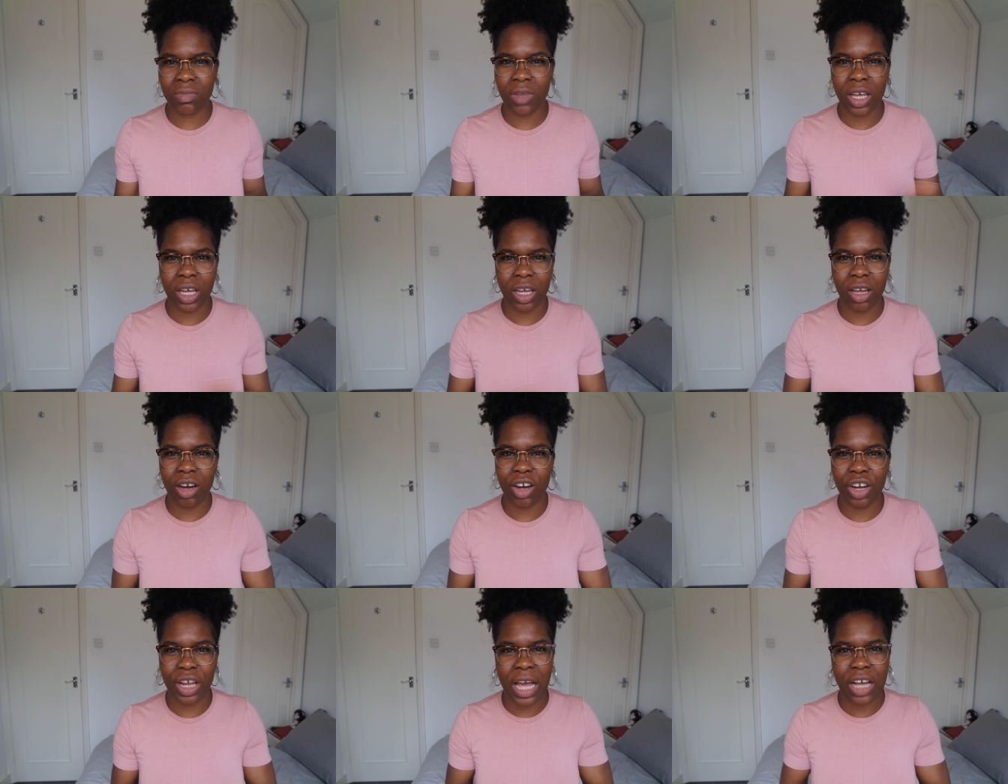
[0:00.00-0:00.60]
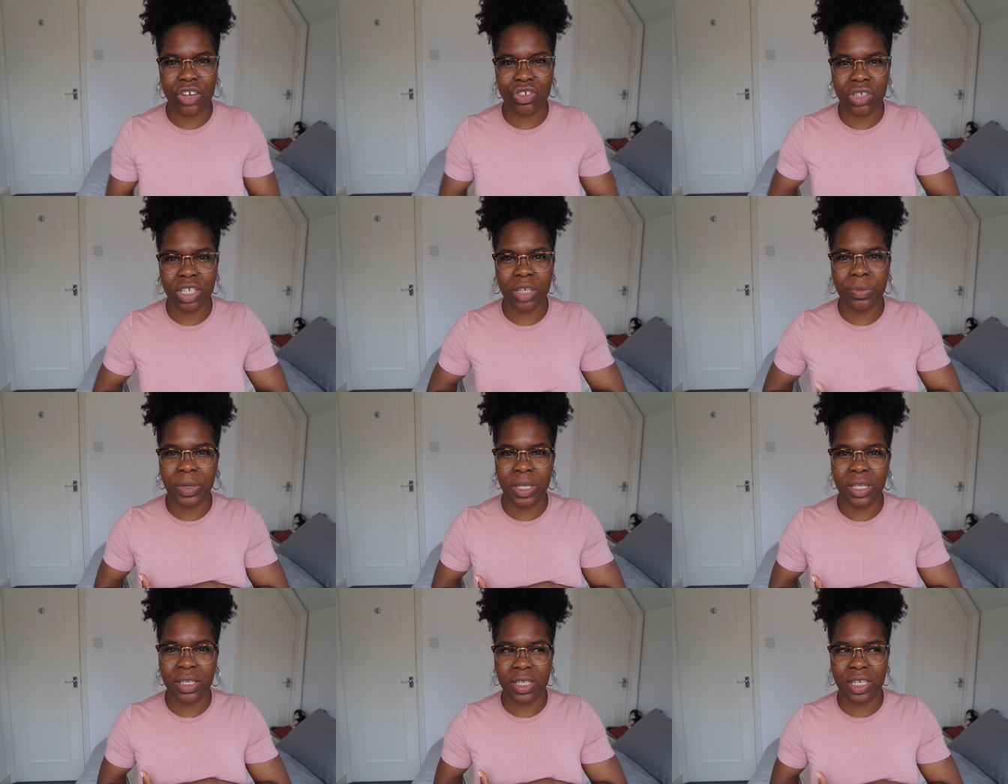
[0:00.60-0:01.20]
like, are you actually
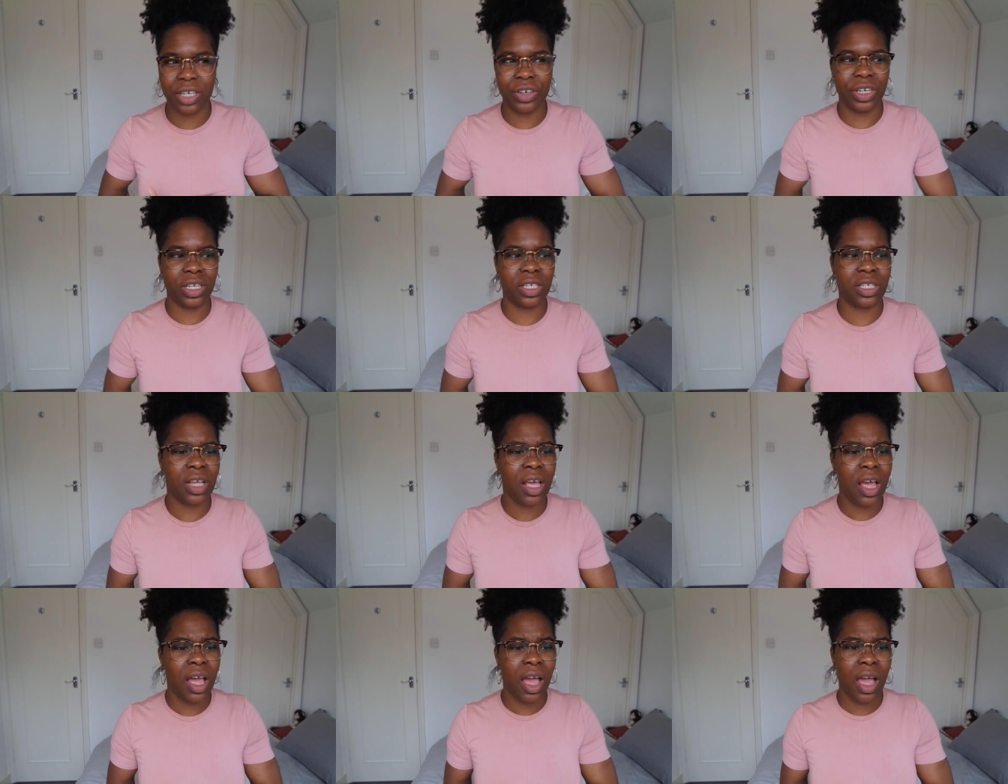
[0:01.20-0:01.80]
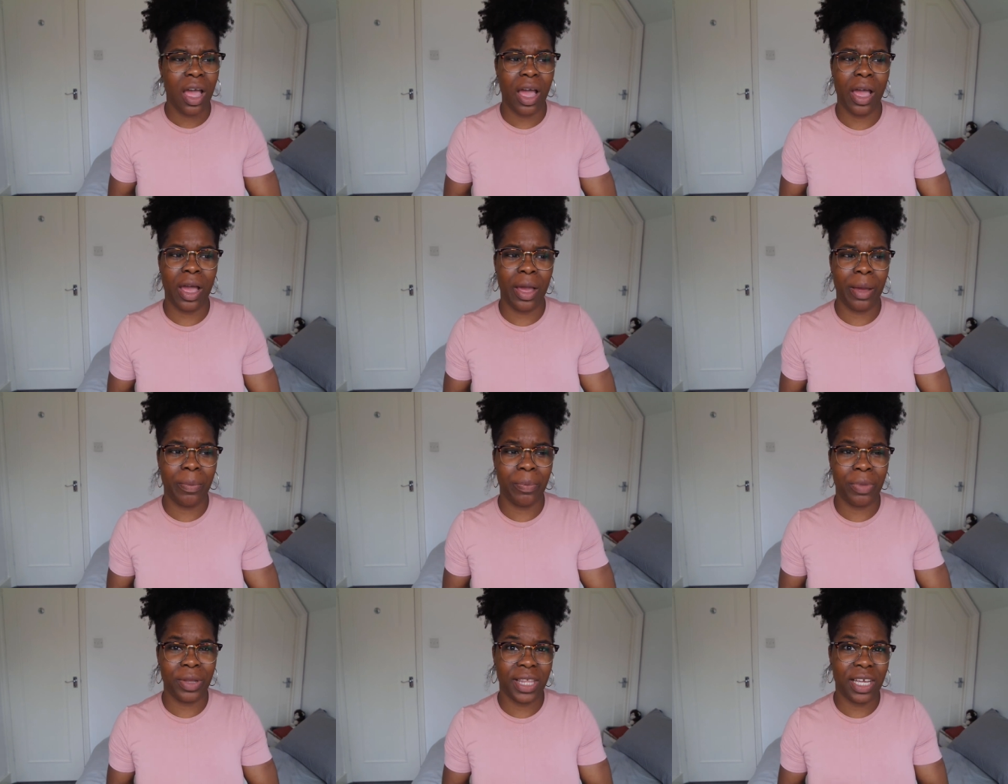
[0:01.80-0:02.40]
being serious?
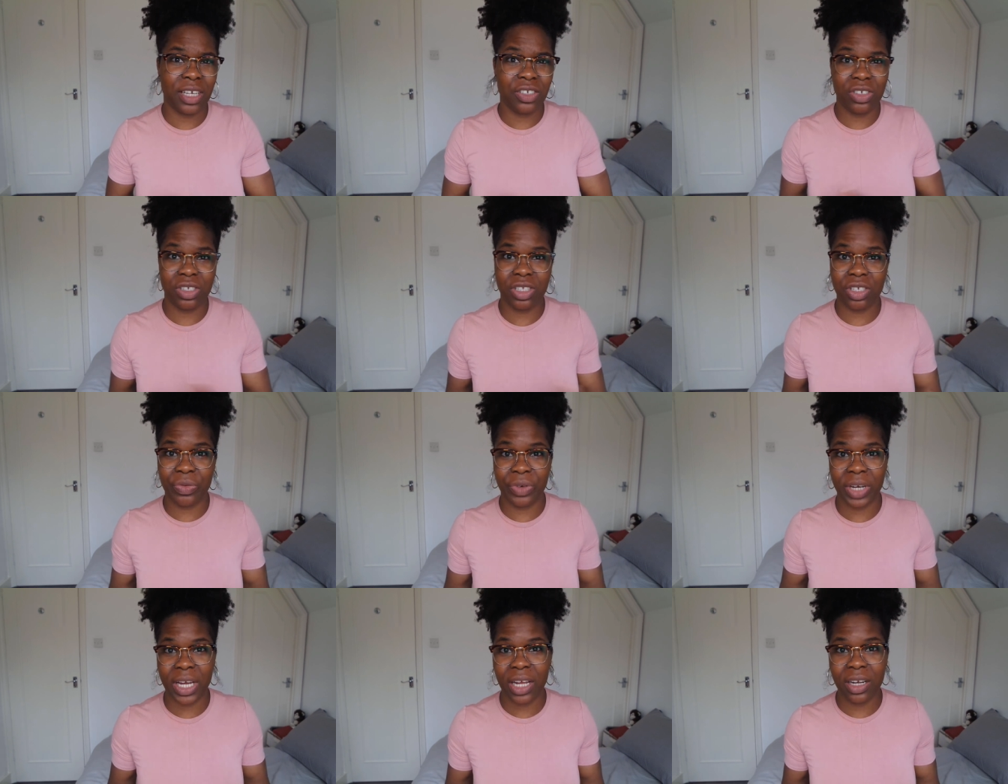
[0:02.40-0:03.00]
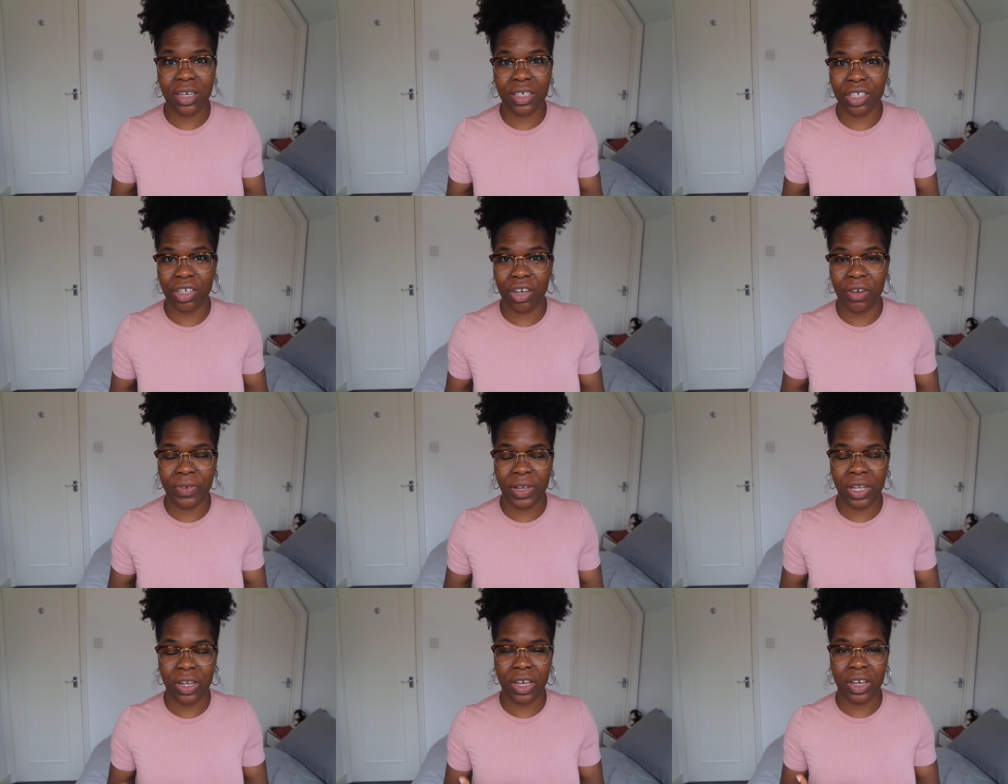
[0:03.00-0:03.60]
Um, but that's just the reality of it.